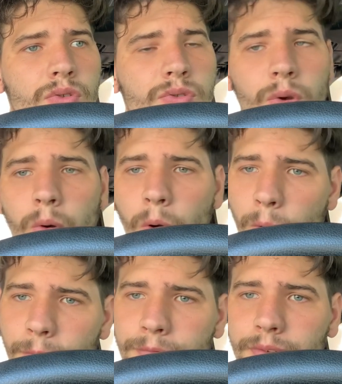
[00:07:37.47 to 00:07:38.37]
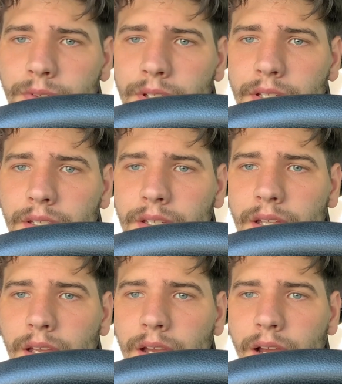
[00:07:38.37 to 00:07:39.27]
so hopefully
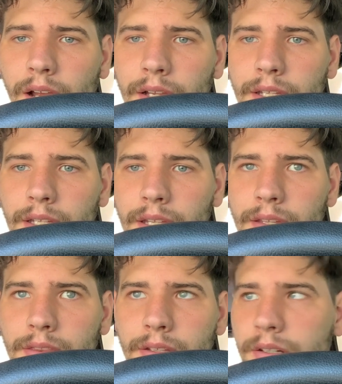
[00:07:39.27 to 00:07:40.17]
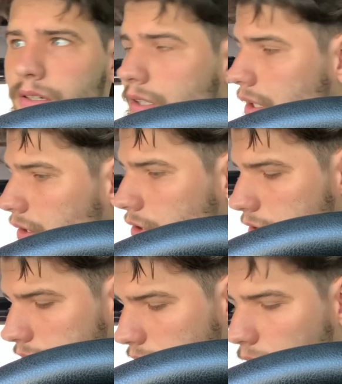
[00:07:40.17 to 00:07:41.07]
I can get there in
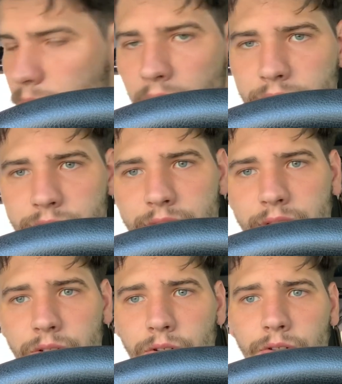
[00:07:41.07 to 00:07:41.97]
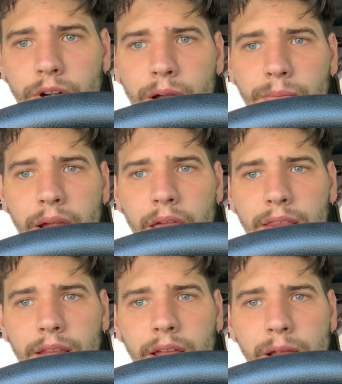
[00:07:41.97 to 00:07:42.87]
good time. I just need to go grab my
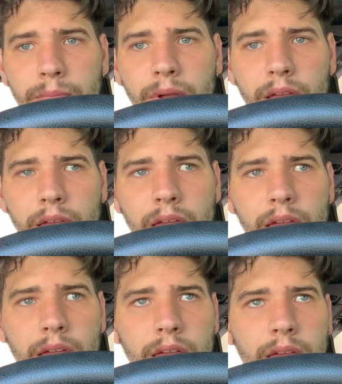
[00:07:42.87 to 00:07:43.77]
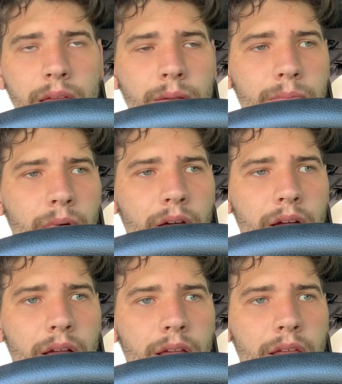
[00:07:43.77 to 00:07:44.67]
headlamp and
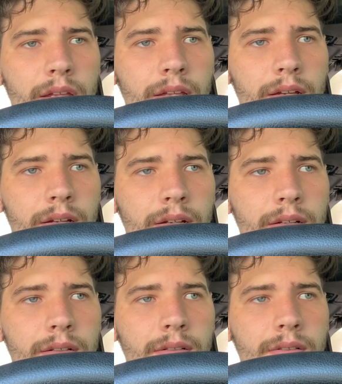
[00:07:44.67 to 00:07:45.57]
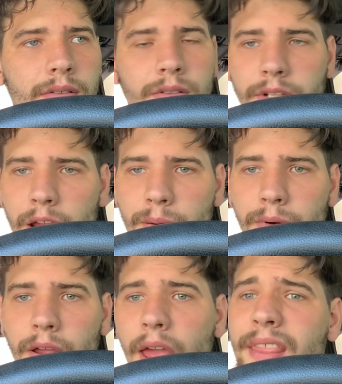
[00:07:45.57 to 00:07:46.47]
my uh,
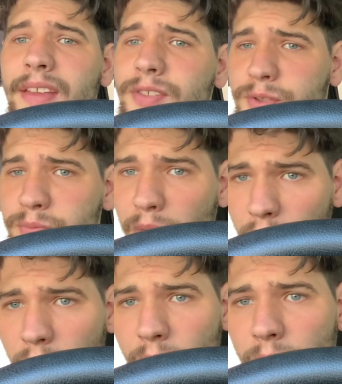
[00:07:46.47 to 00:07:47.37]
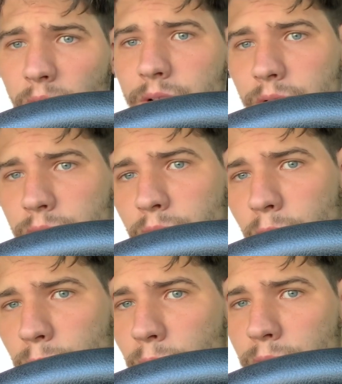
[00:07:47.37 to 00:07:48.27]
camera. And then tomorrow I'm gonna
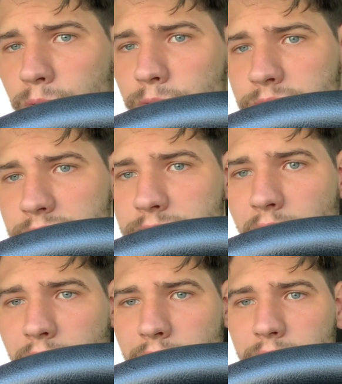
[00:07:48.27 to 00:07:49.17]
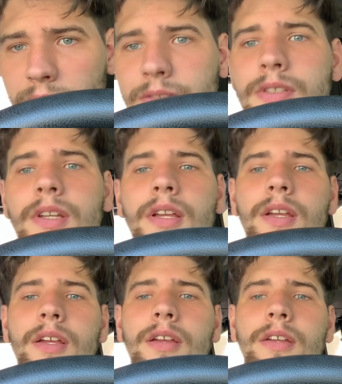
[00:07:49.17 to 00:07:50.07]
go road cruise in Sand Hills.
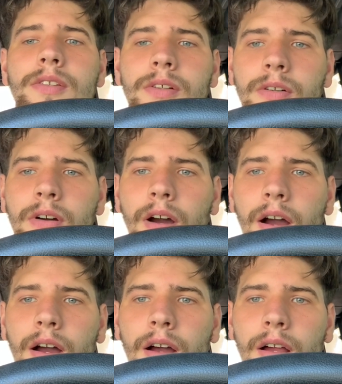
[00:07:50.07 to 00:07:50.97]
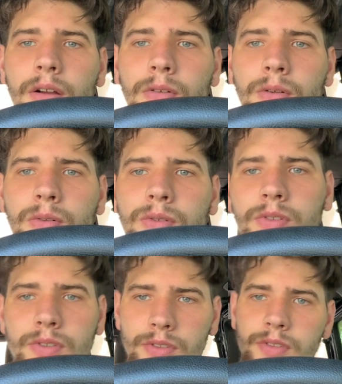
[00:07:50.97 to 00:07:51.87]
So I will
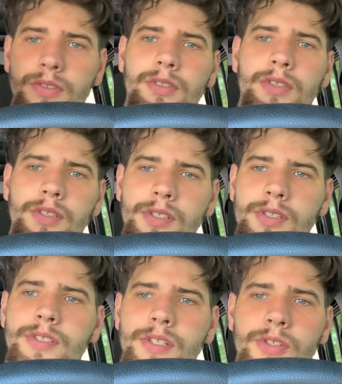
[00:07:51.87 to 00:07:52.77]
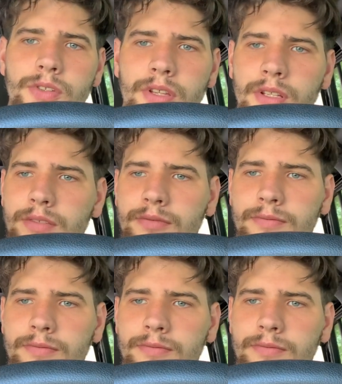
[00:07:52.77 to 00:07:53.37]
see you then.